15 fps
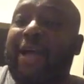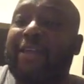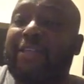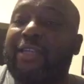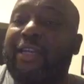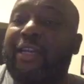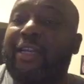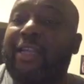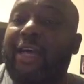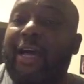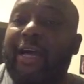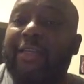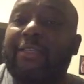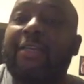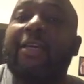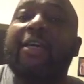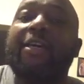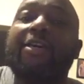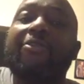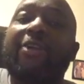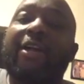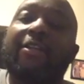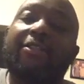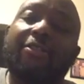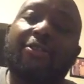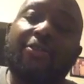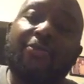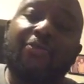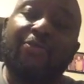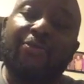actually in class. You had a
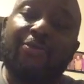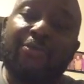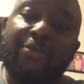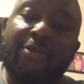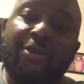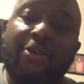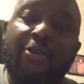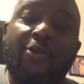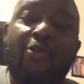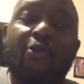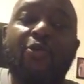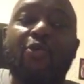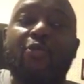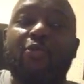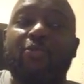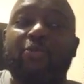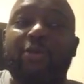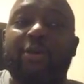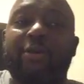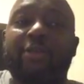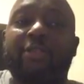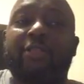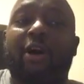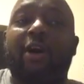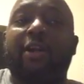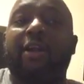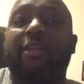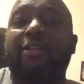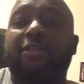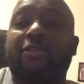student who saw
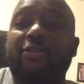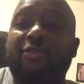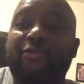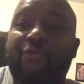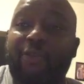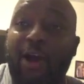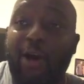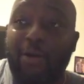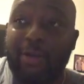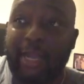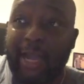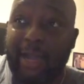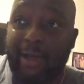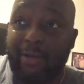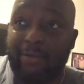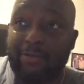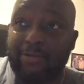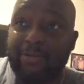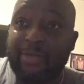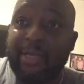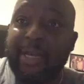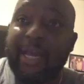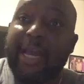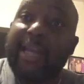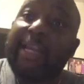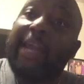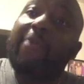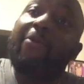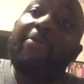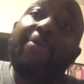another student fall down, and
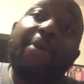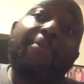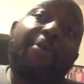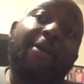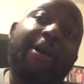they remember